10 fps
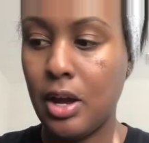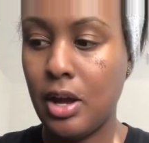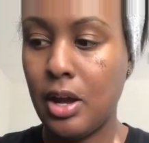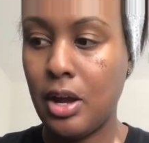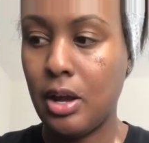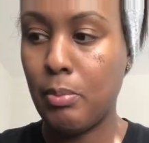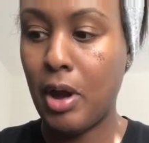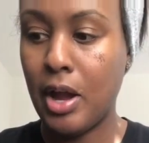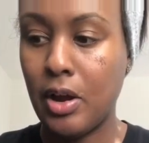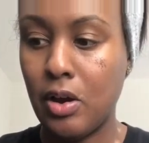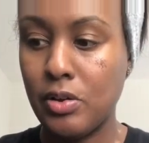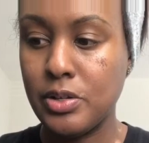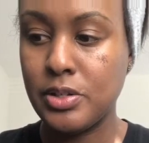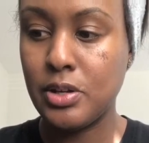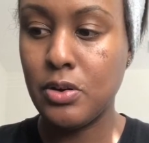Um, I
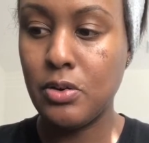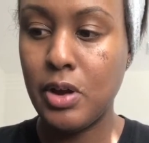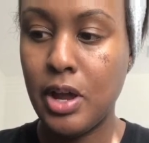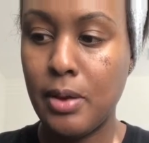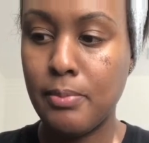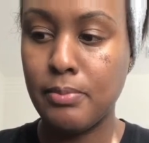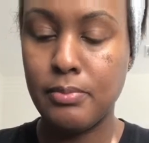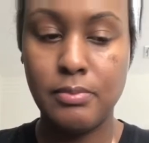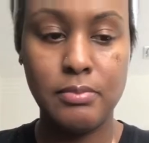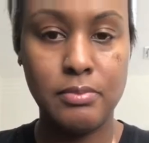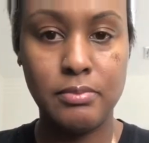also am,